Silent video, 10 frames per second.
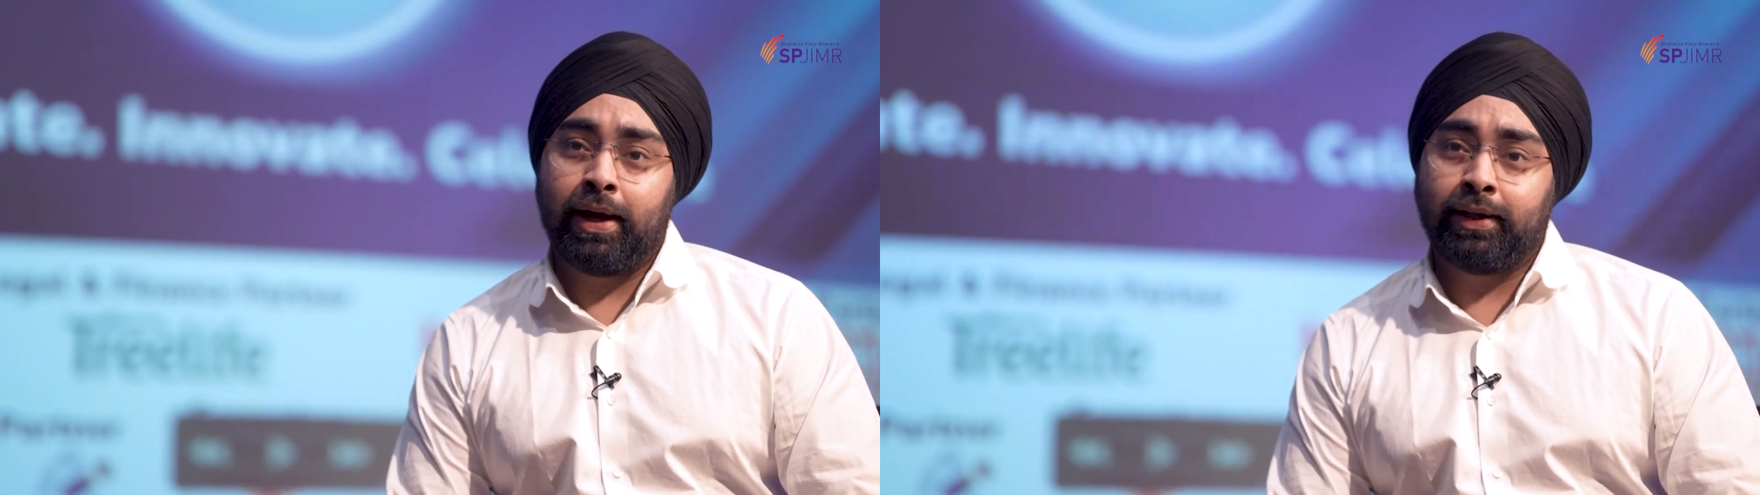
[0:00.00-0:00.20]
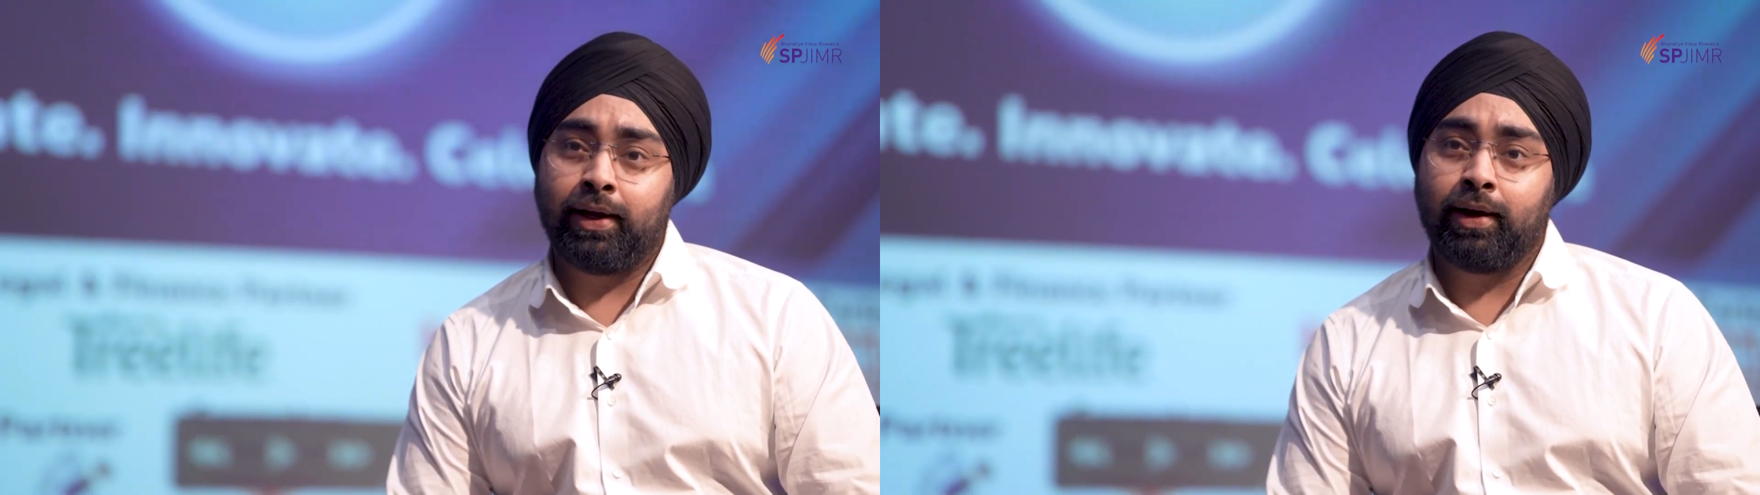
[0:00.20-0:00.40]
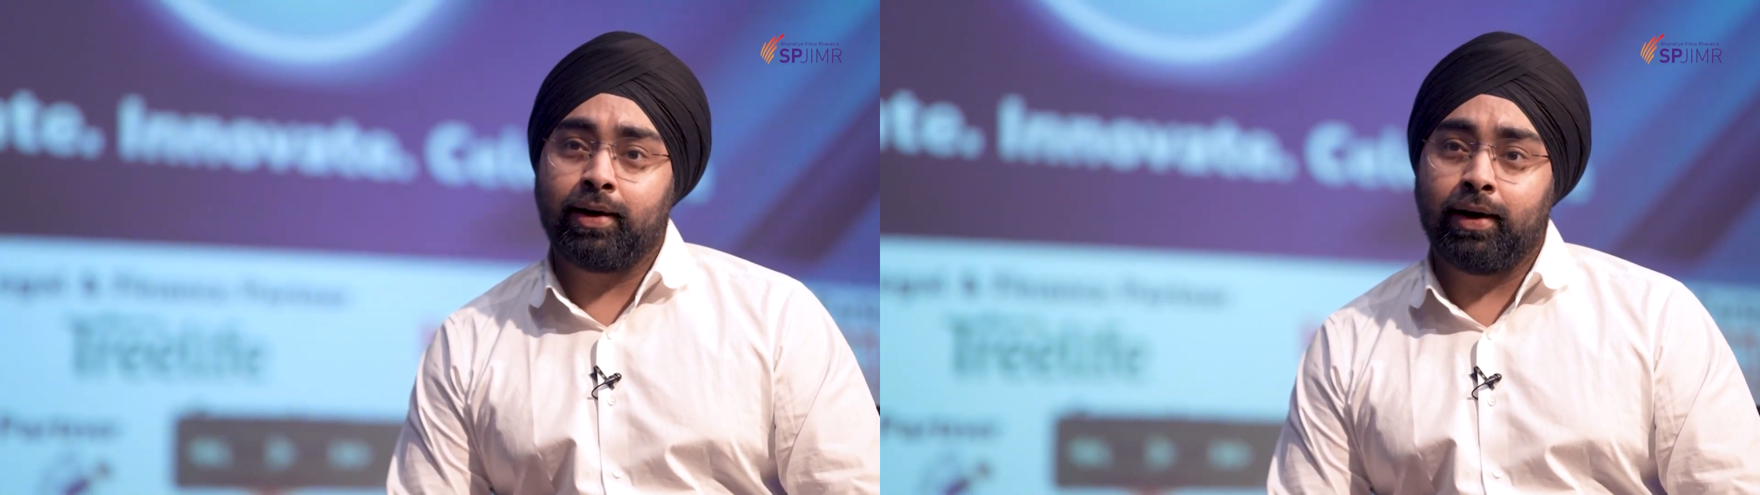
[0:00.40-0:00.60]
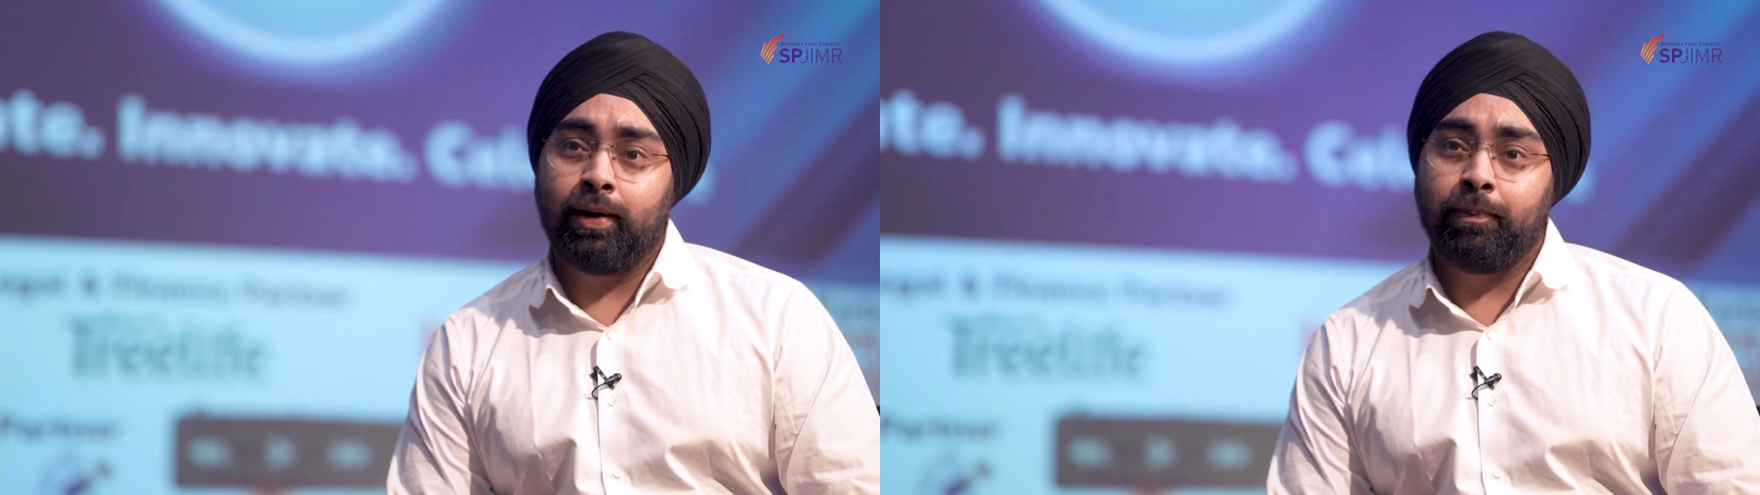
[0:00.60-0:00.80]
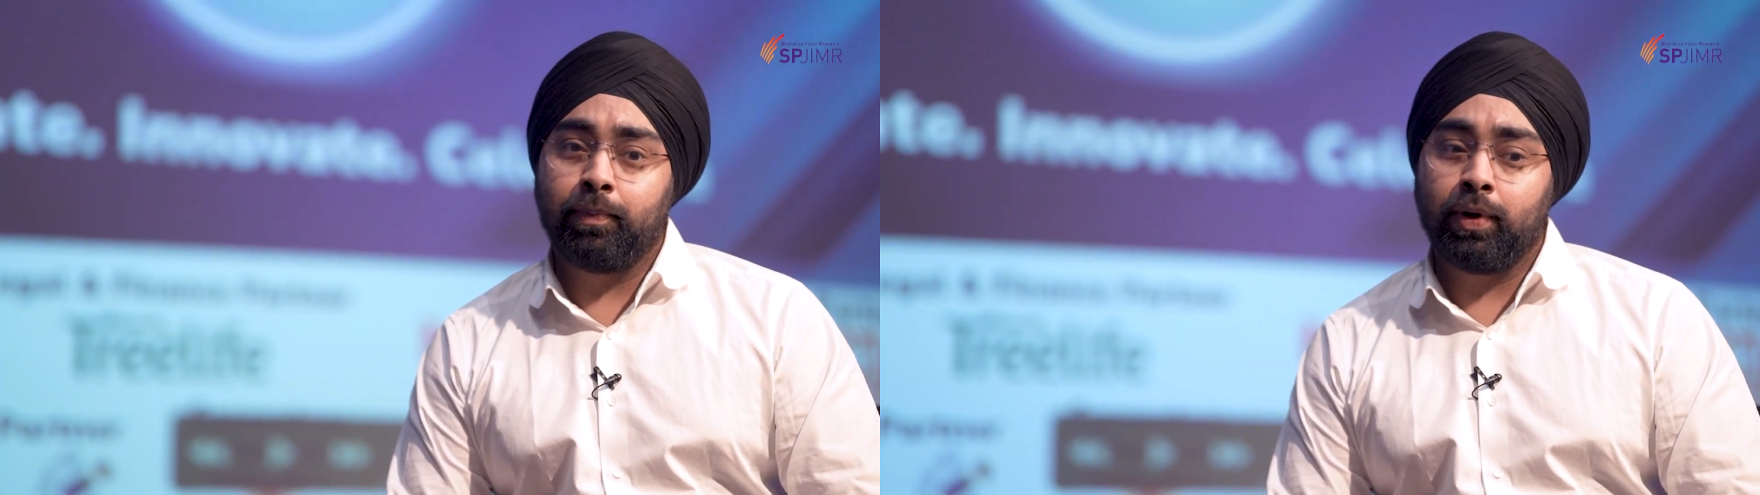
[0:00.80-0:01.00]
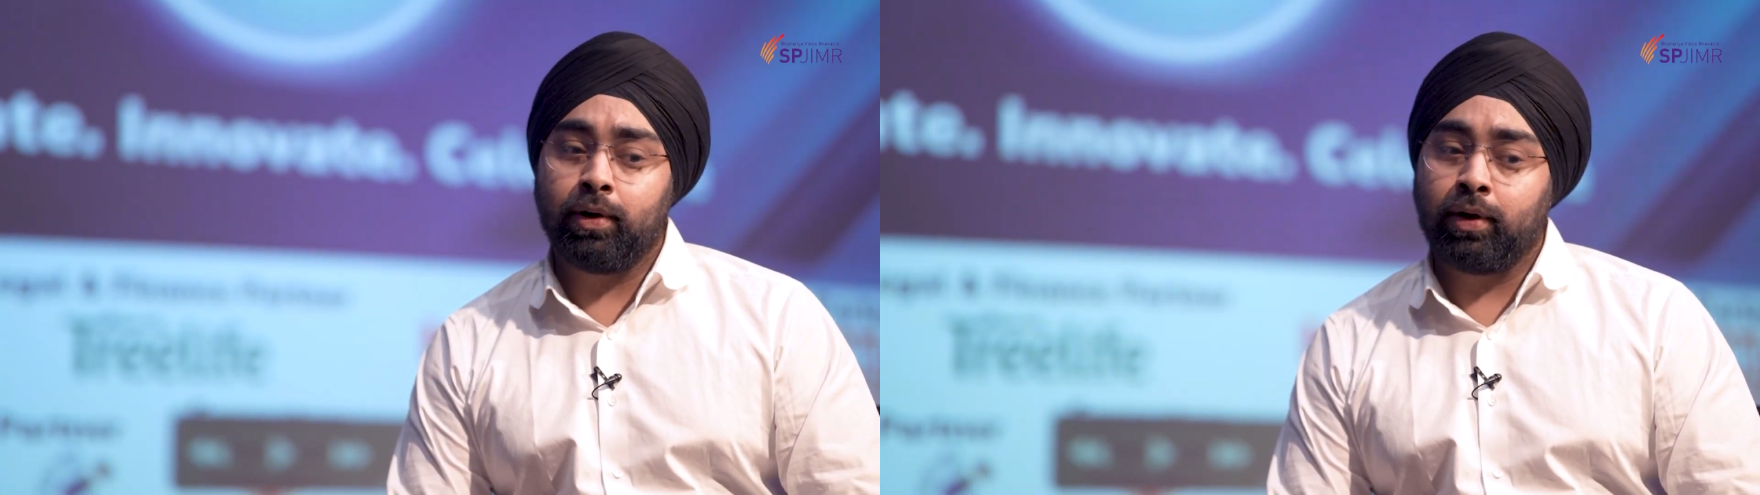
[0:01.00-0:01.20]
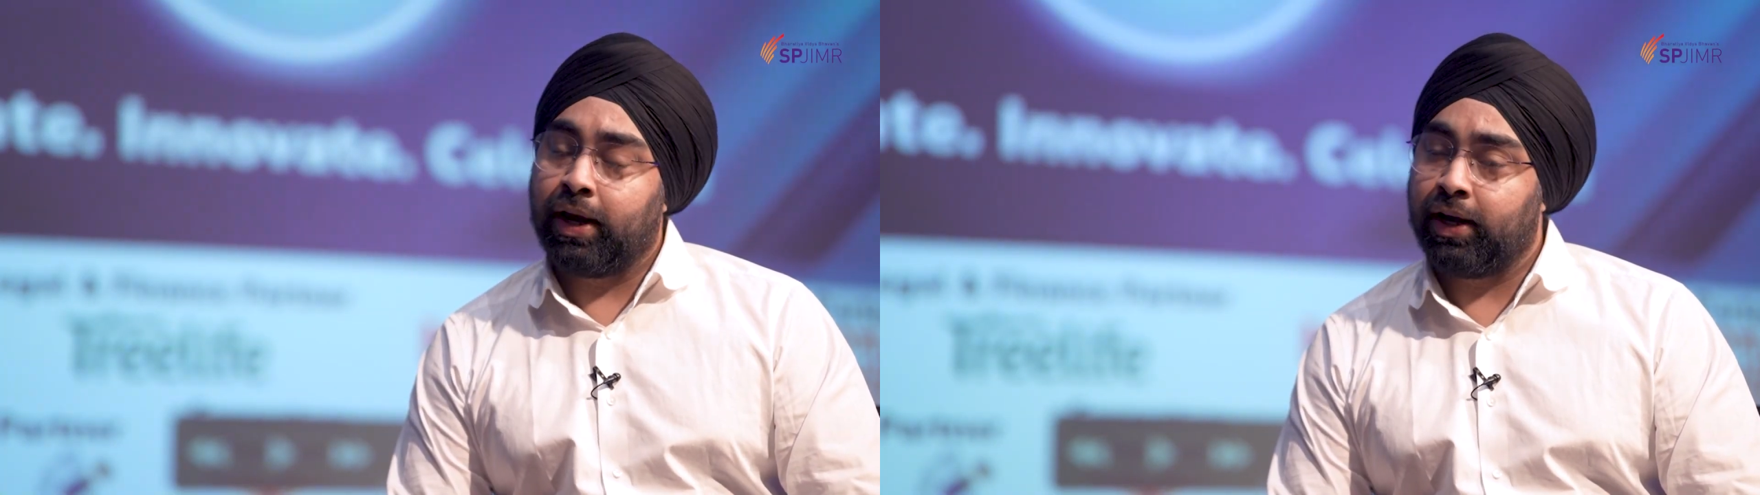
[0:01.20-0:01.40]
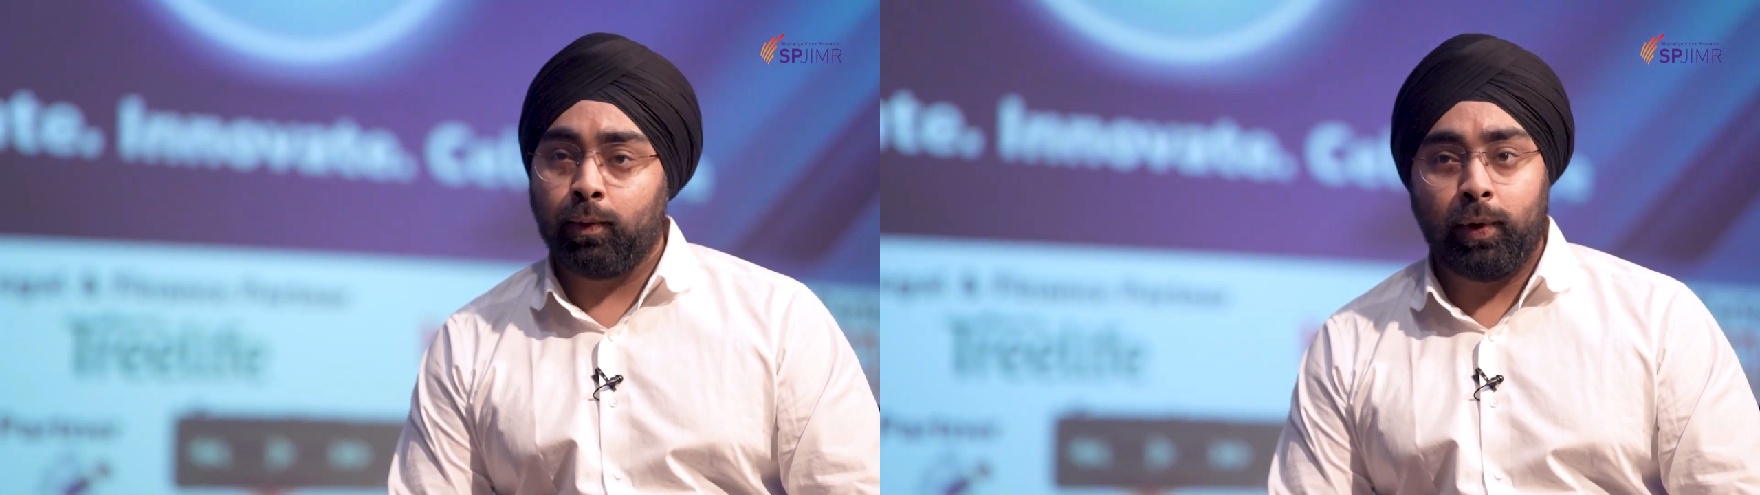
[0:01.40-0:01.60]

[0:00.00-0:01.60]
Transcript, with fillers: I think um, great